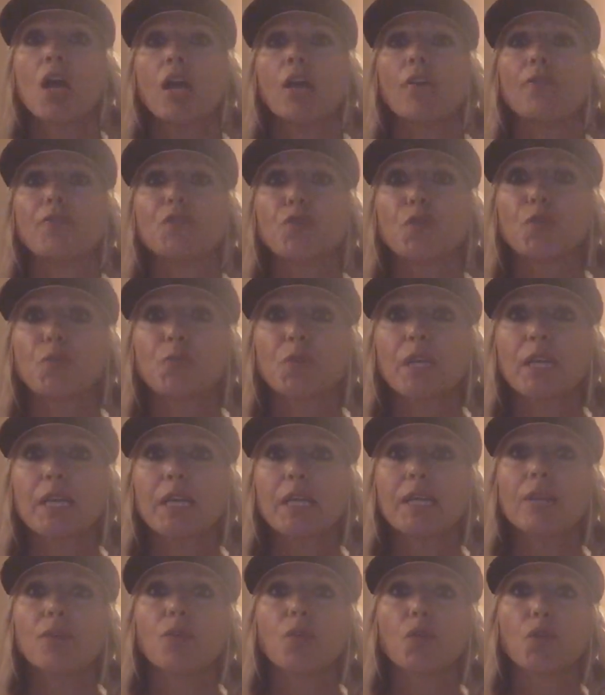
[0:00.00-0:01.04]
If you
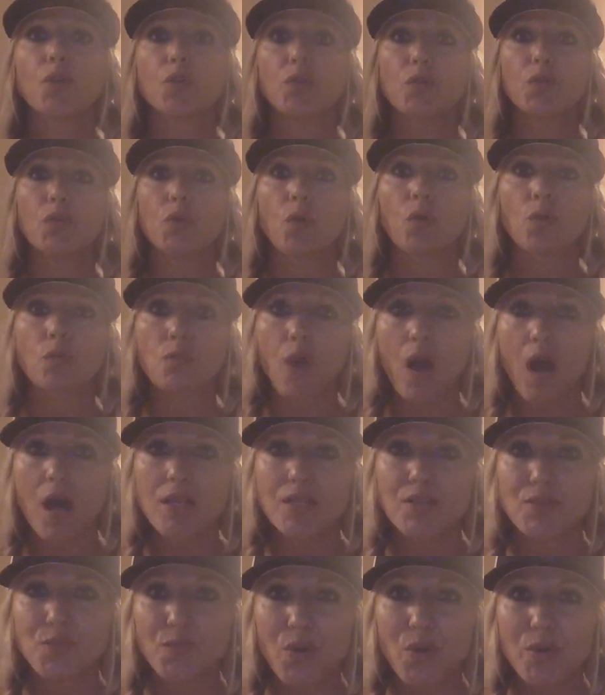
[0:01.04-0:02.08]
read or Google
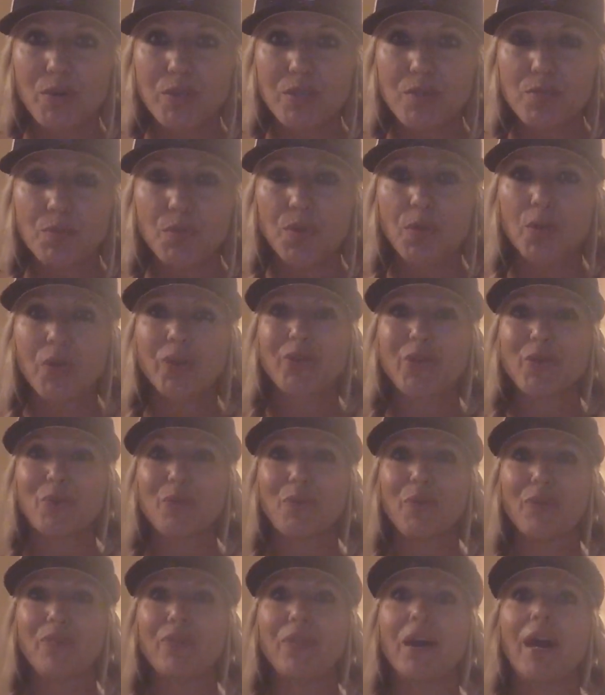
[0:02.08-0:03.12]
Ross Rosenberg, you
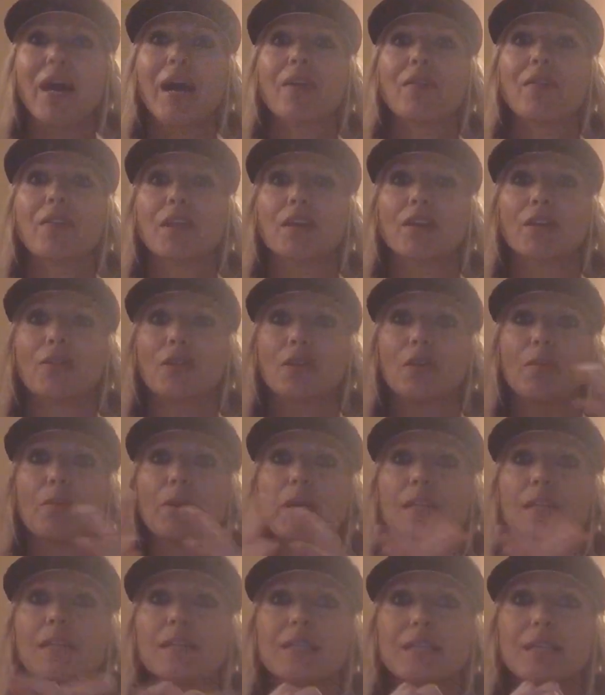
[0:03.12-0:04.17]
will find that
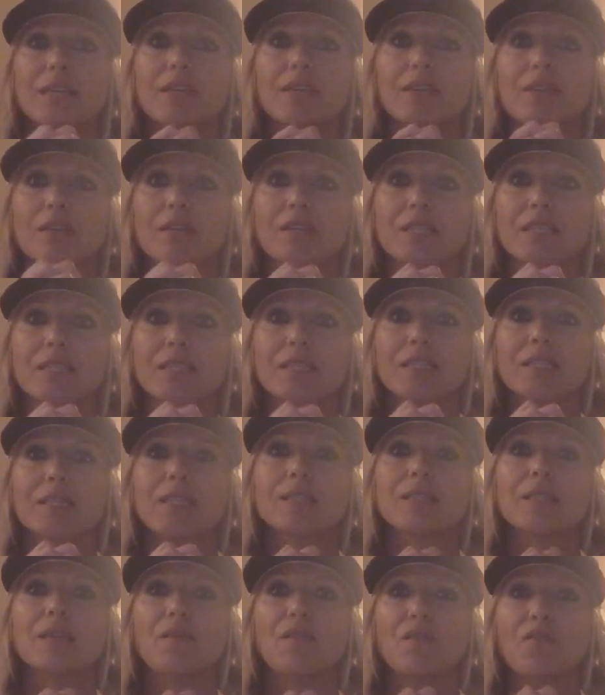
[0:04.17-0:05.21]
codependents and
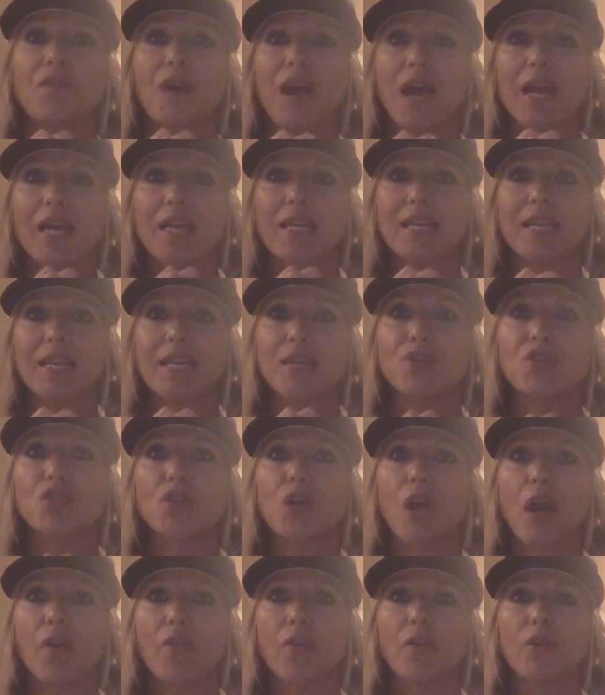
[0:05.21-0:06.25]
narcissists find each
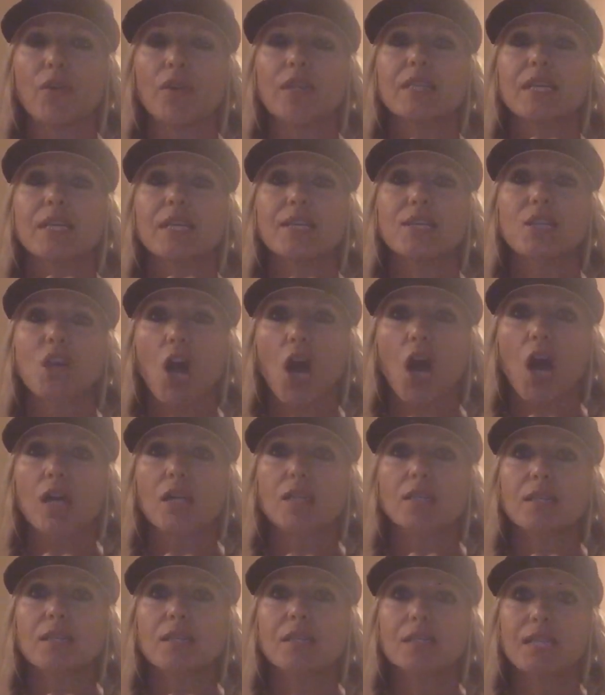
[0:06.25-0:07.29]
other. It's a
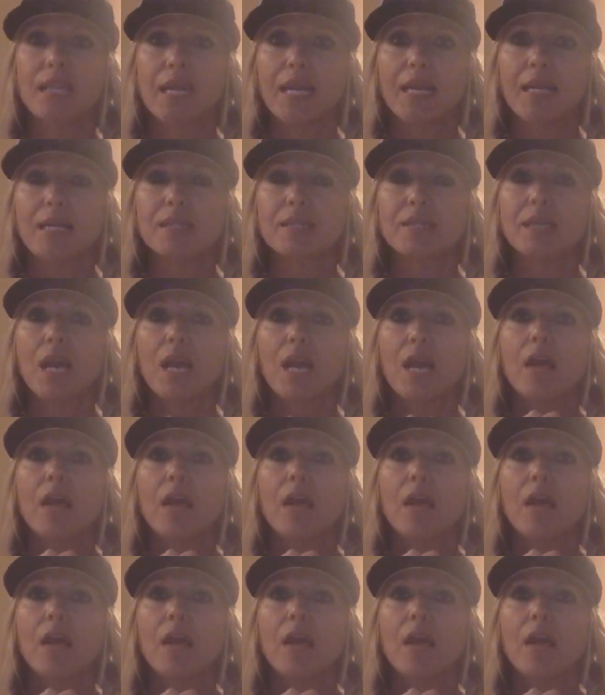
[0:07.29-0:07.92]
toxic dance.